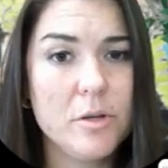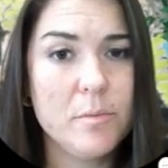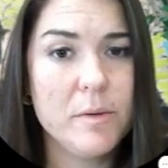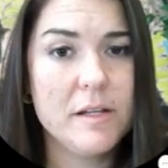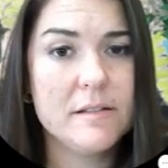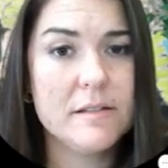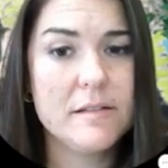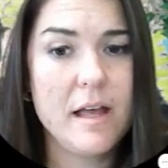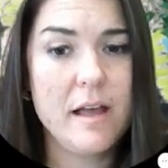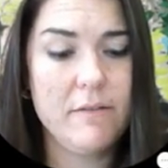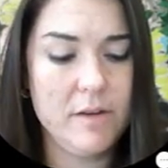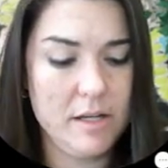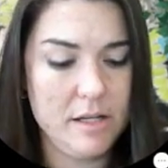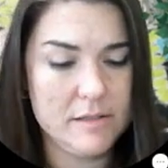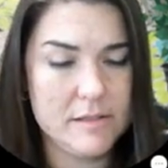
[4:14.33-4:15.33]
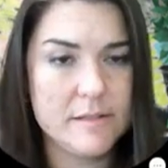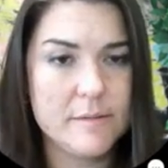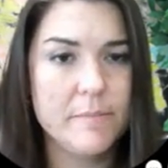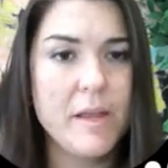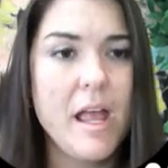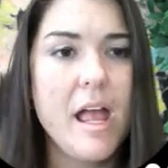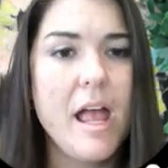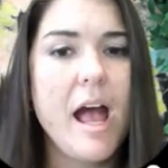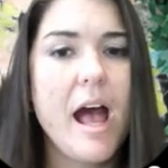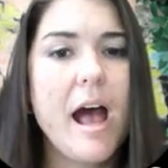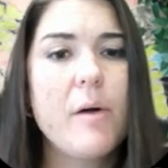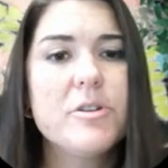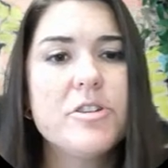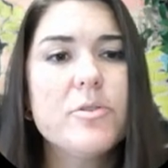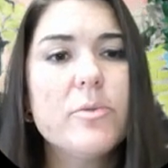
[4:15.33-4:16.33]
pieces of evidence. I
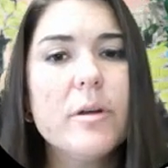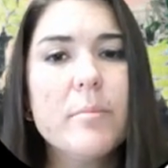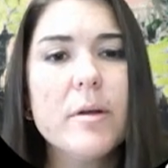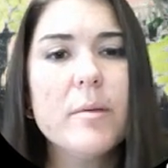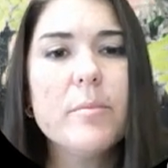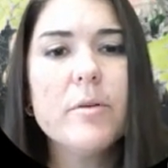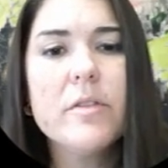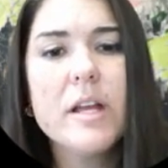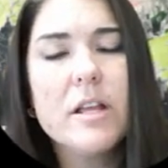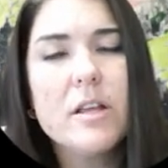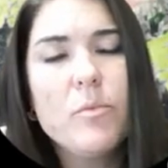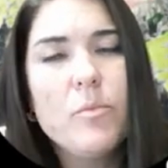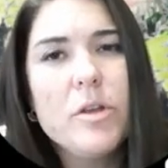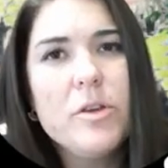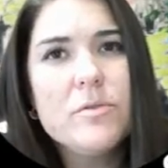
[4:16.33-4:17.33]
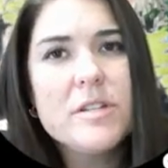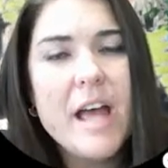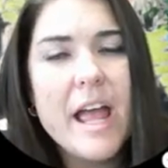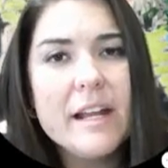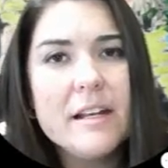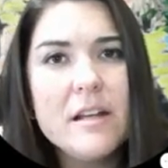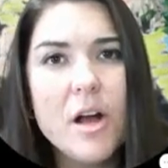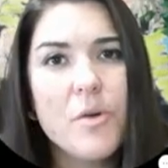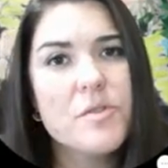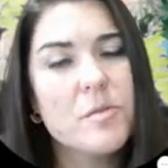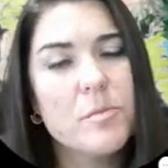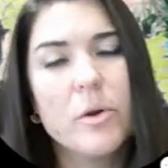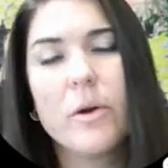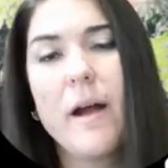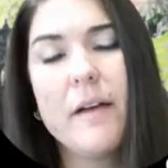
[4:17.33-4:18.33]
want you to remember that when you take notes
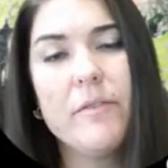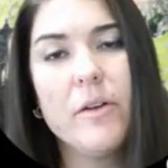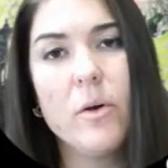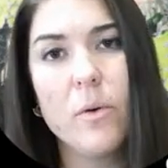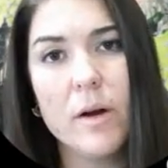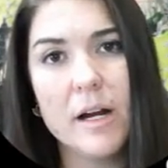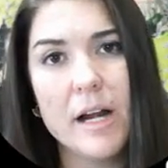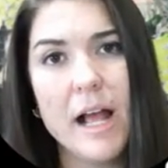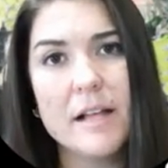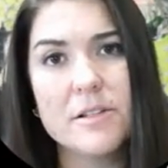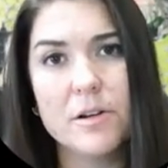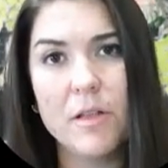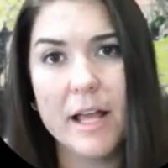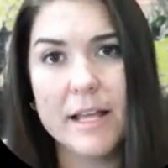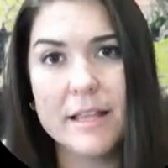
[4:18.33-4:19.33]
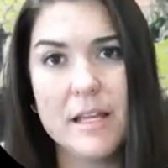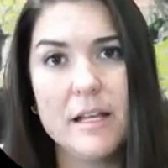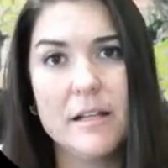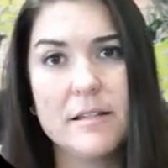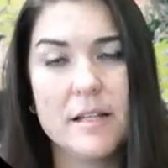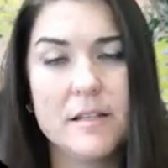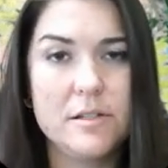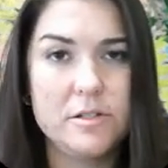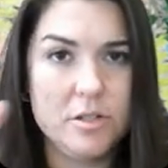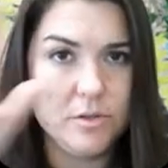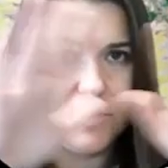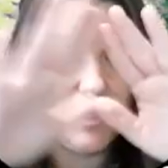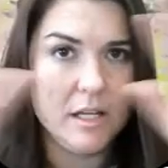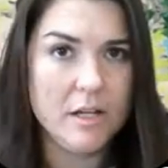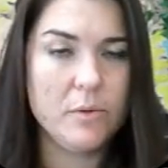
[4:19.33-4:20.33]
from a graphic organizer like this, like the
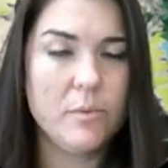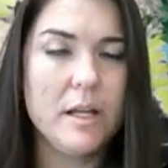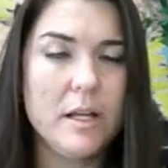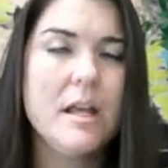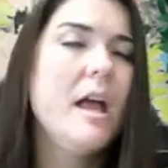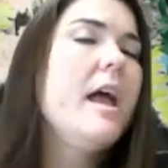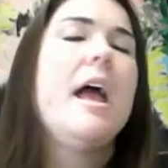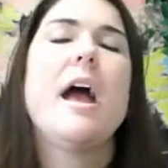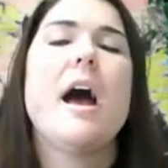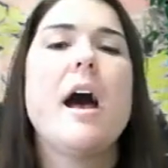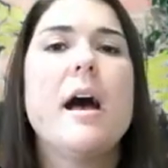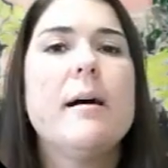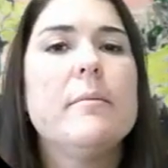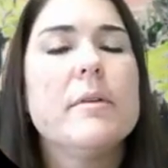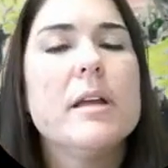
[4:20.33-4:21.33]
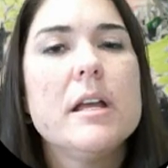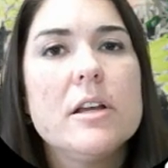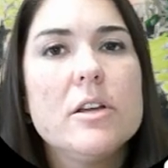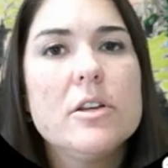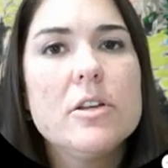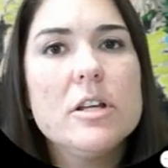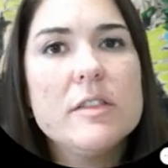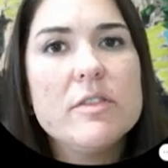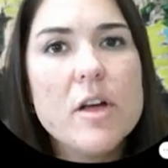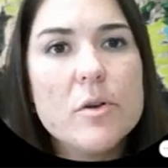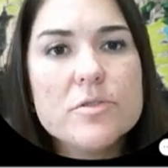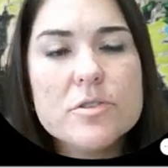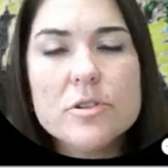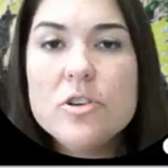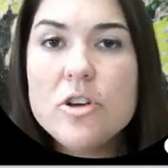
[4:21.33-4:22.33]
ToSEEC one,
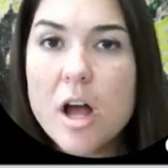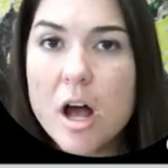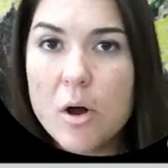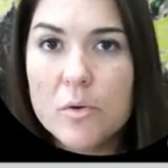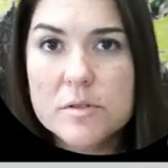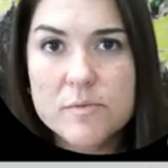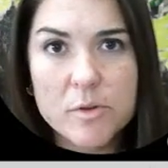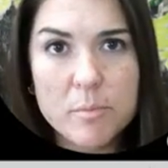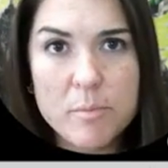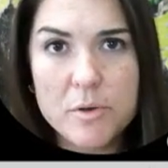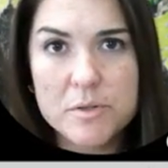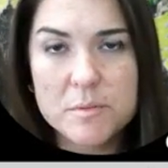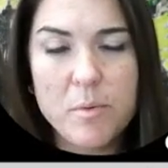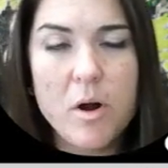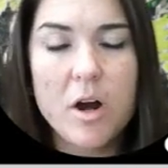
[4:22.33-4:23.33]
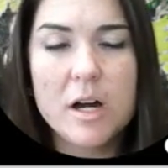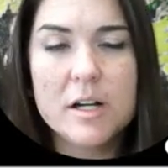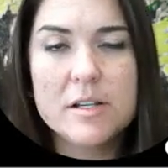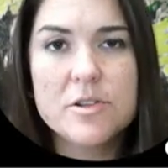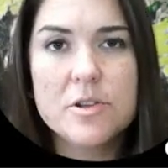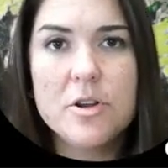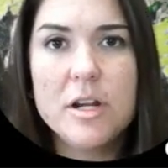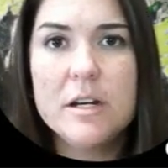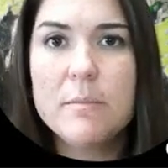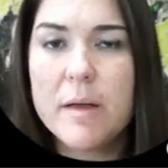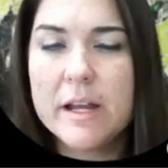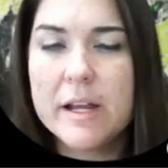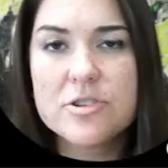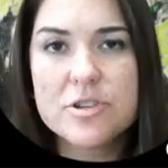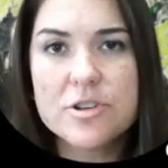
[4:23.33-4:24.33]
those are notes for the most part. So you need to
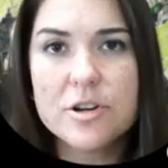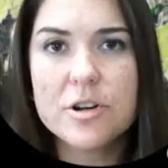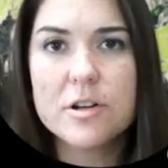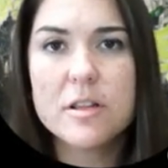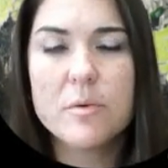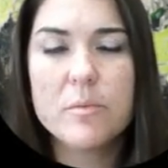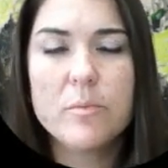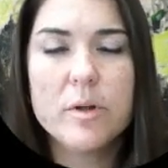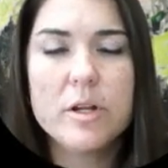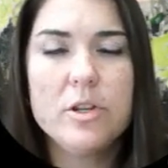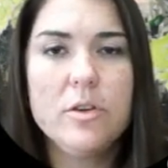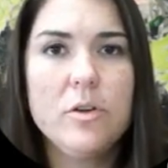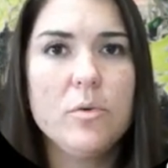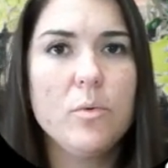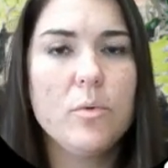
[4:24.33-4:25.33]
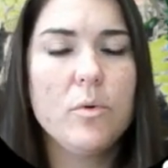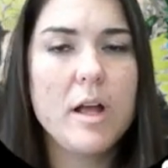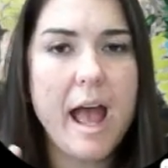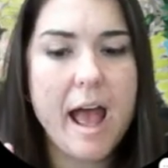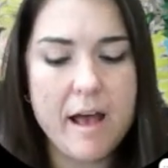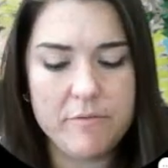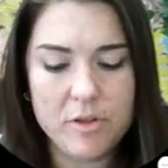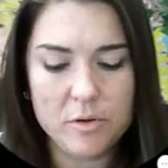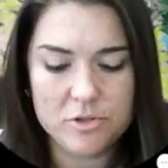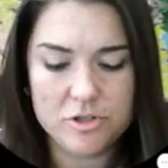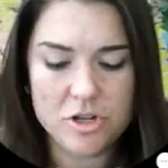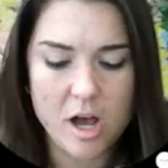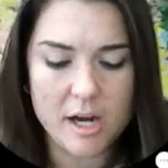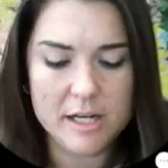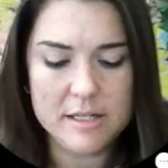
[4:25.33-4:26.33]
make sure that when you have those
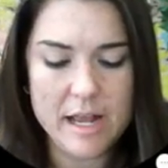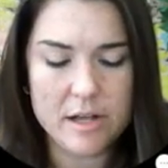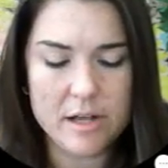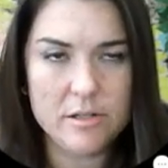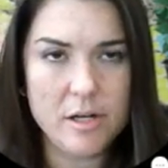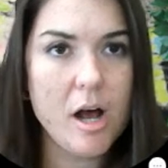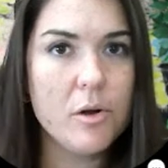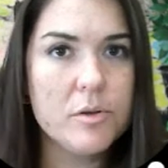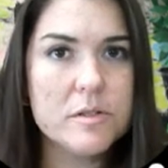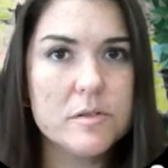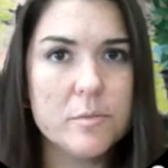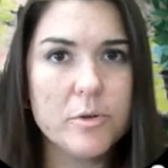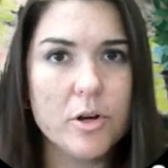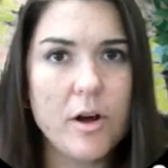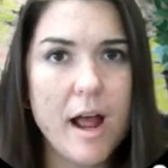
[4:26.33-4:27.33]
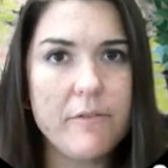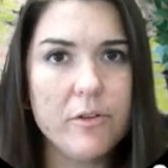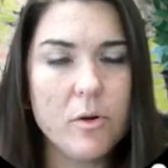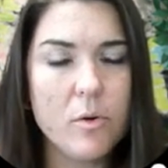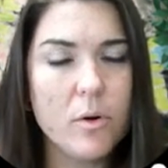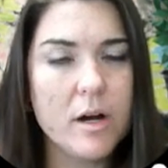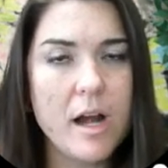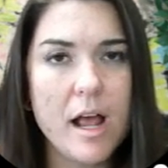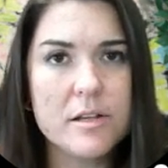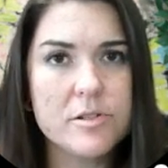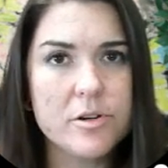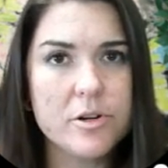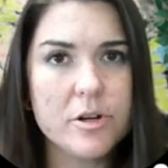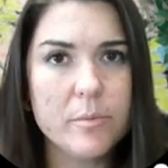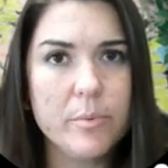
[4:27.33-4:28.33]
jotted down notes from your graphic
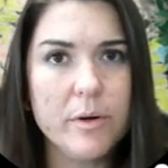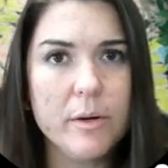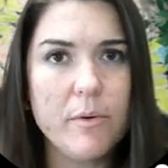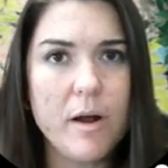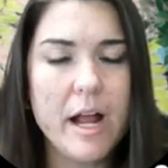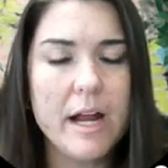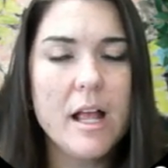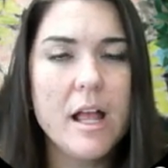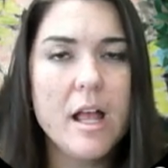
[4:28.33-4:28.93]
organizer, your pre-write,